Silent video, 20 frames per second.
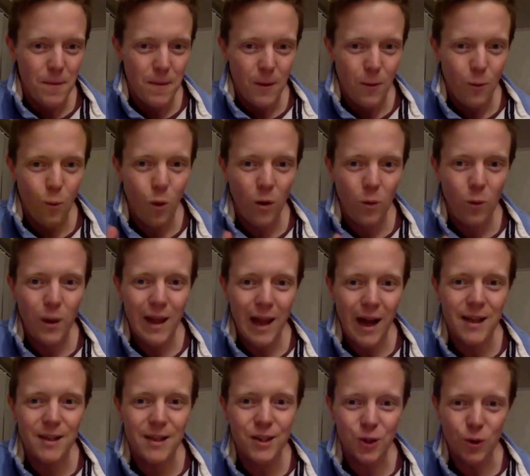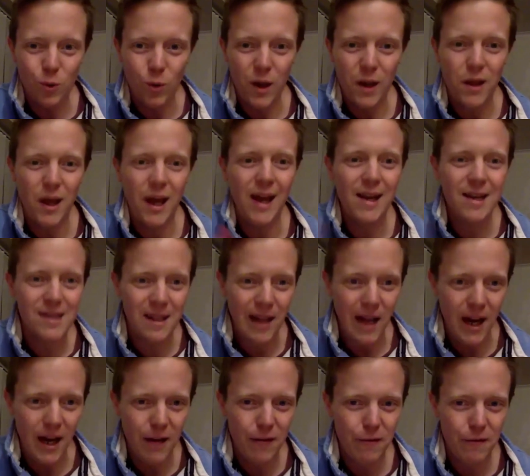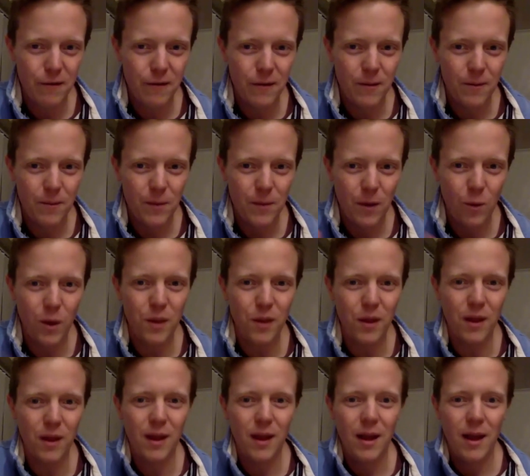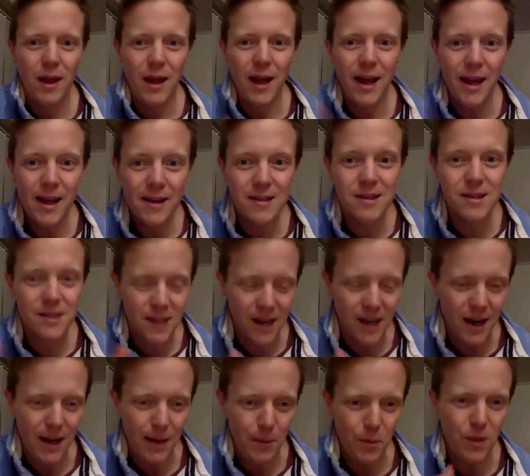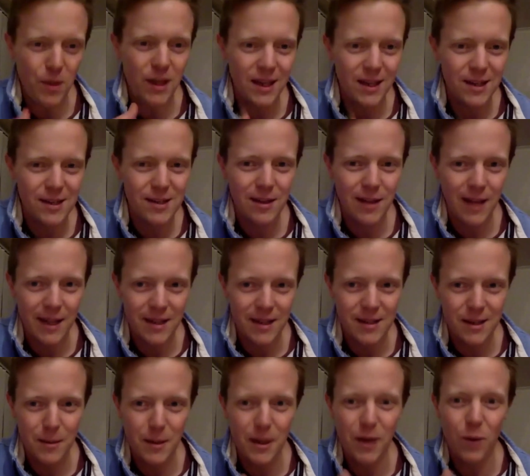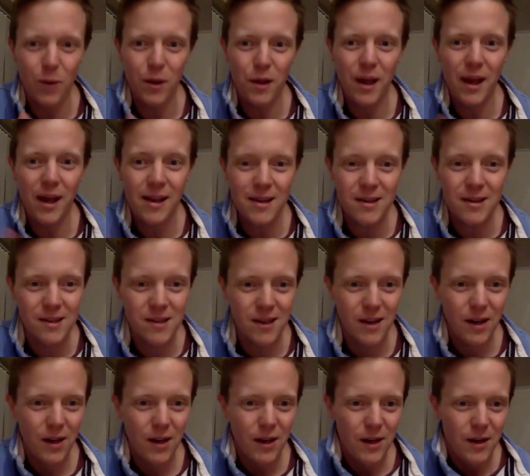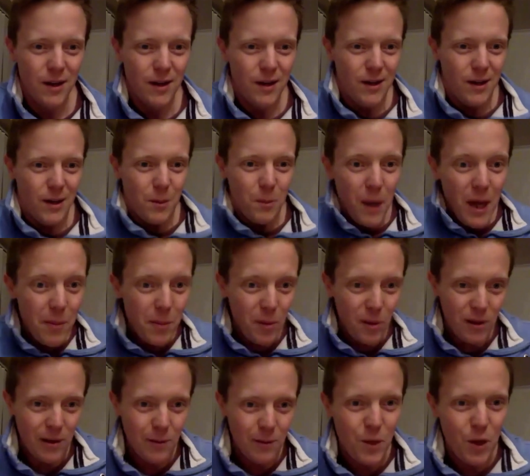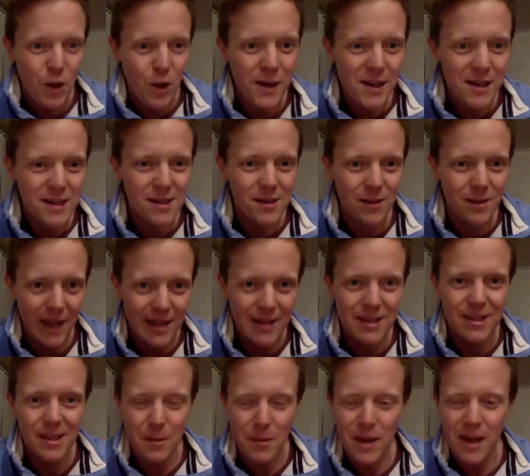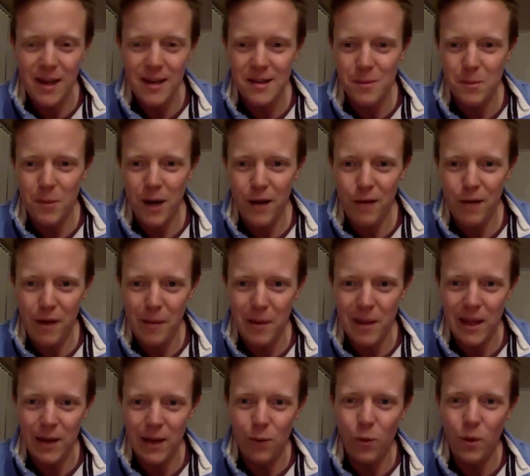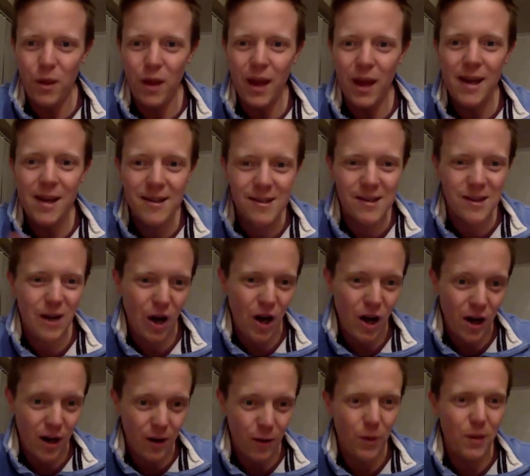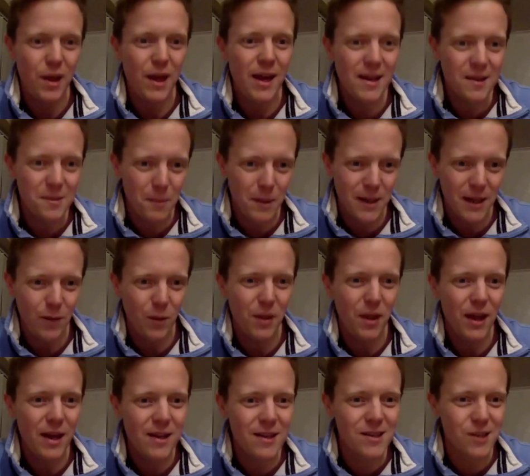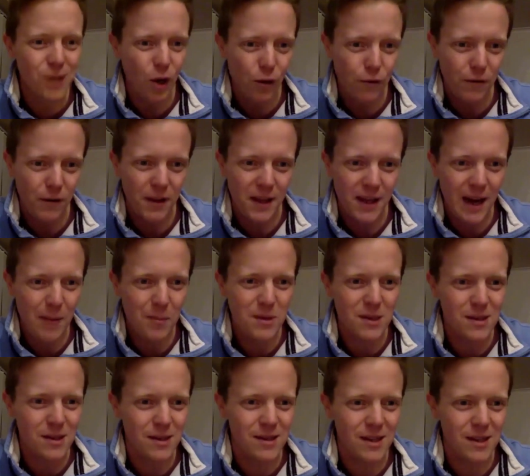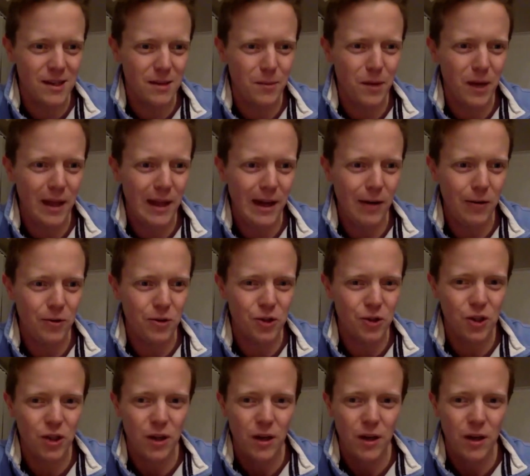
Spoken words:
what will I do with his life, with his time that he's lent to me, with his people who he's lent to me as my family, with his car, with his money, with his sofa that happens to sit in my lounge?